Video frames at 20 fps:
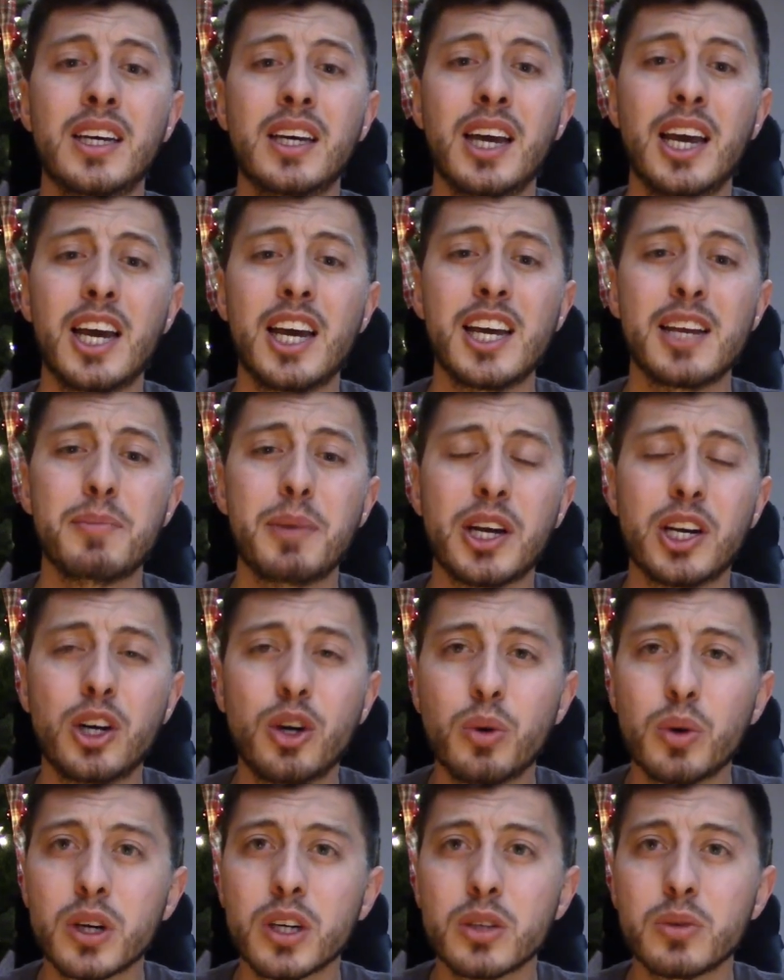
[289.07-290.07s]
And my
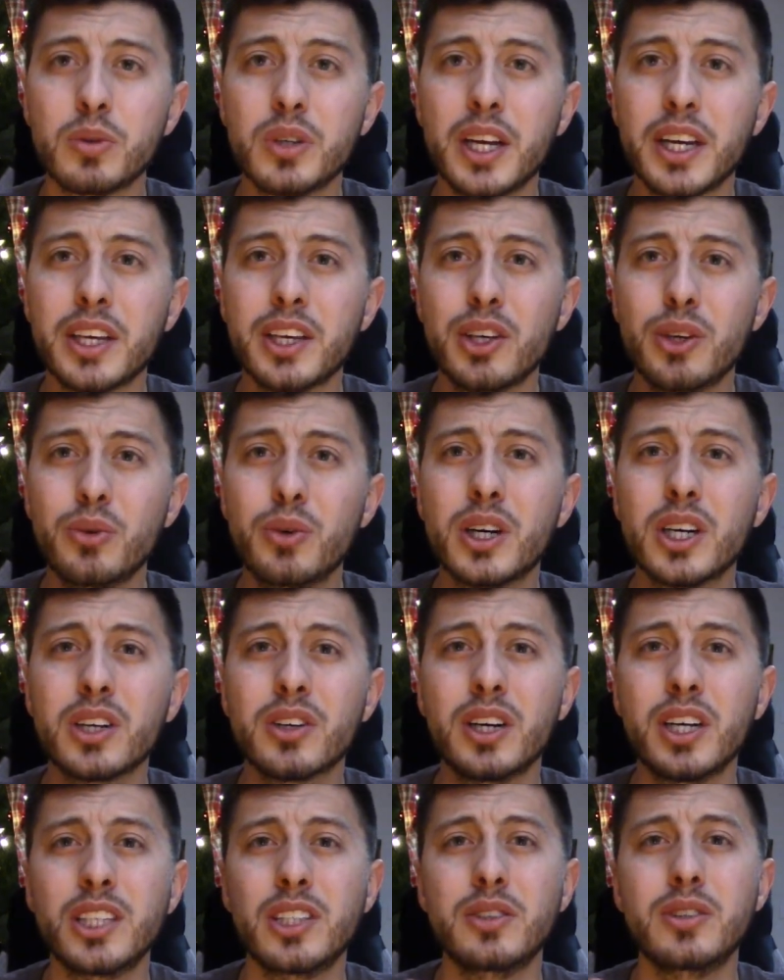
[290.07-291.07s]
coworkers were like, you are
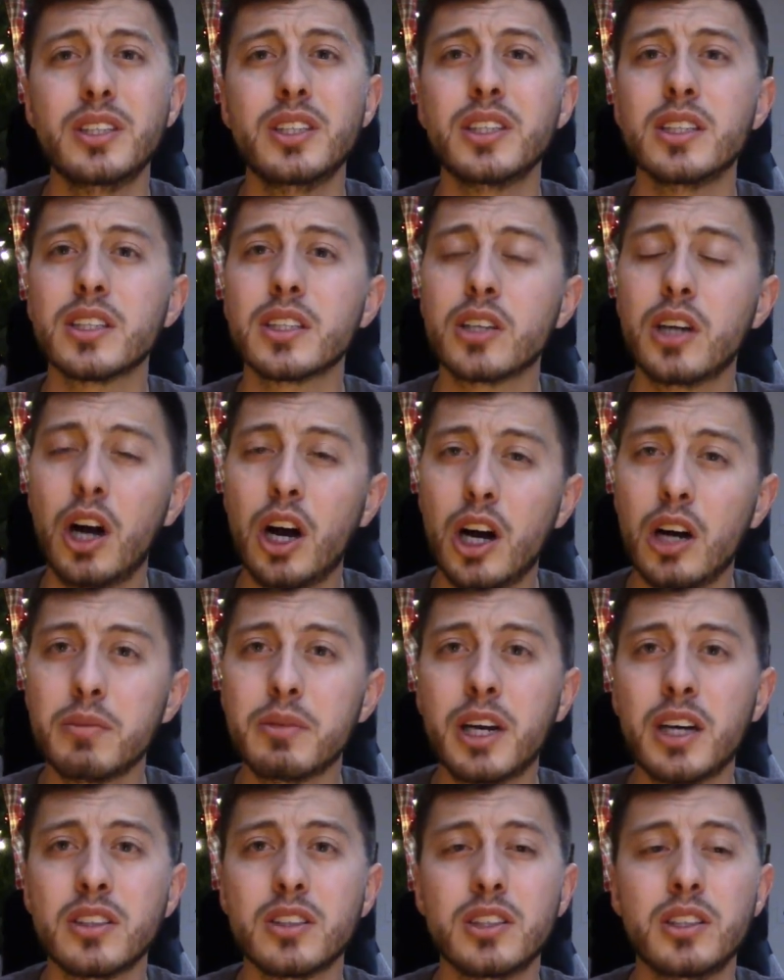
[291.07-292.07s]
crazy, you need to calm
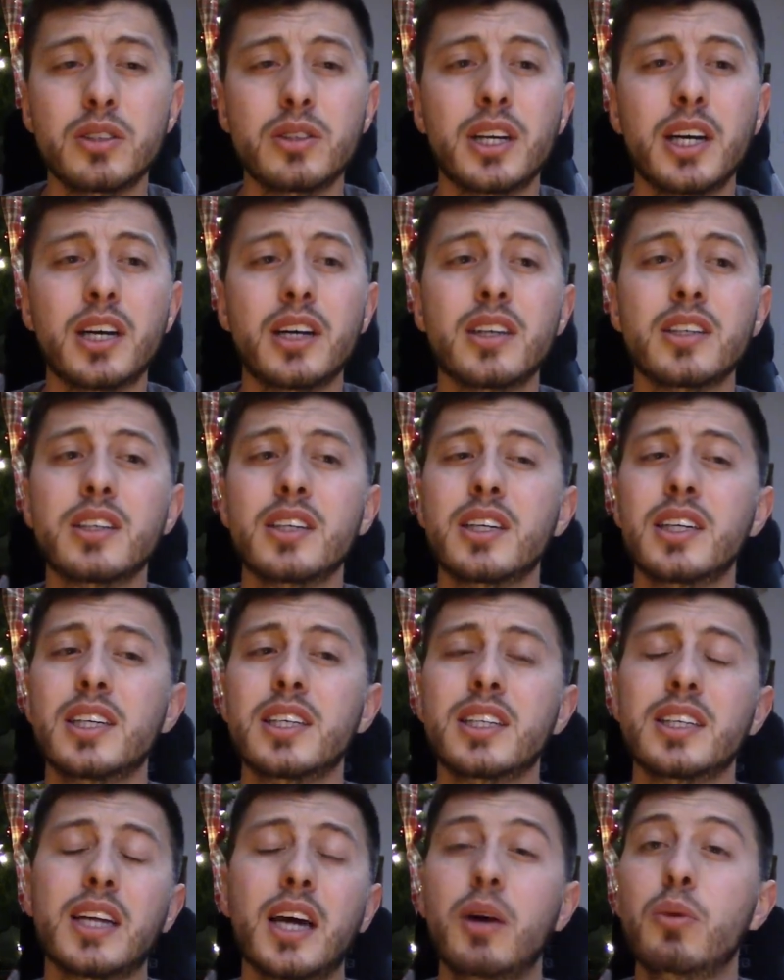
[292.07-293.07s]
down, slow down.
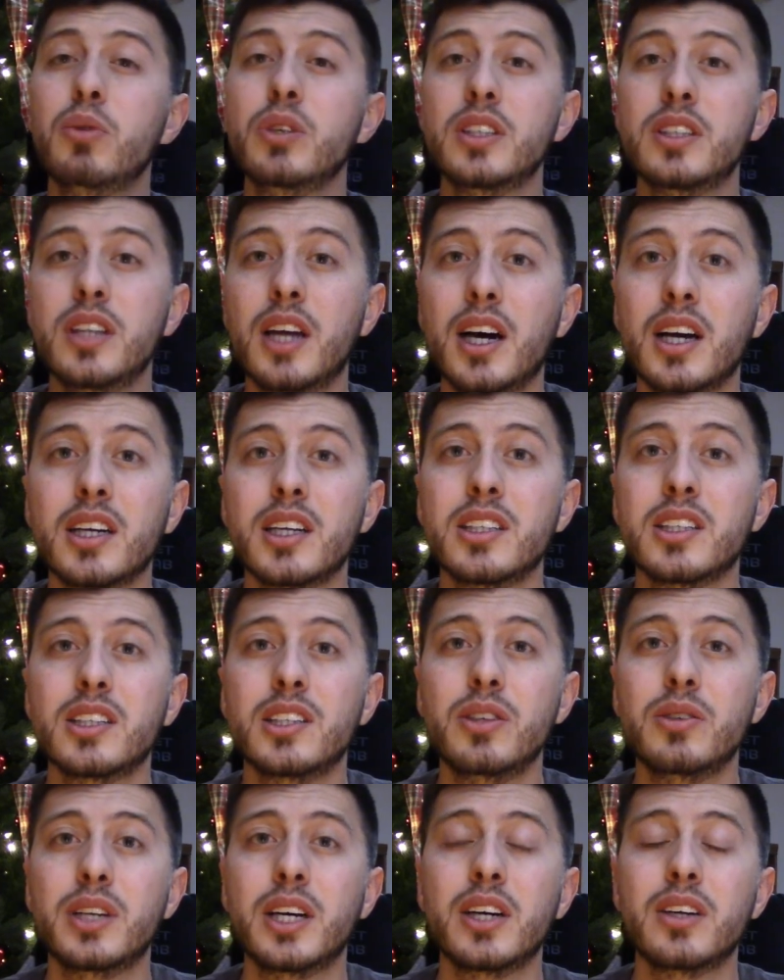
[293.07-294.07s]
And I was not going to
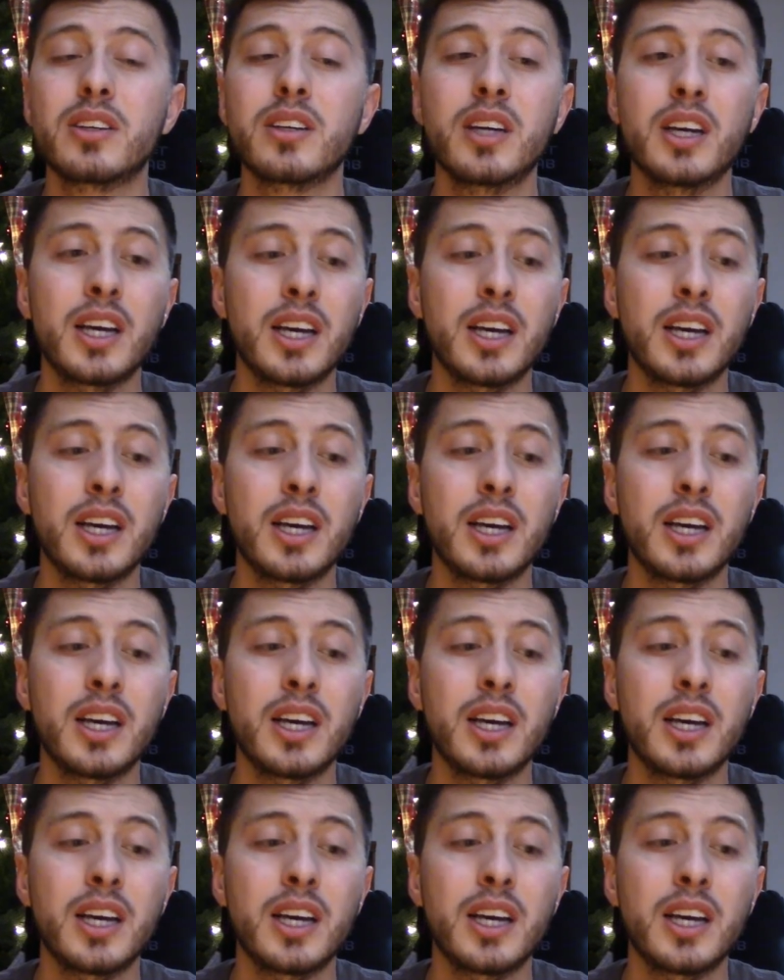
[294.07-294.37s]
slow down.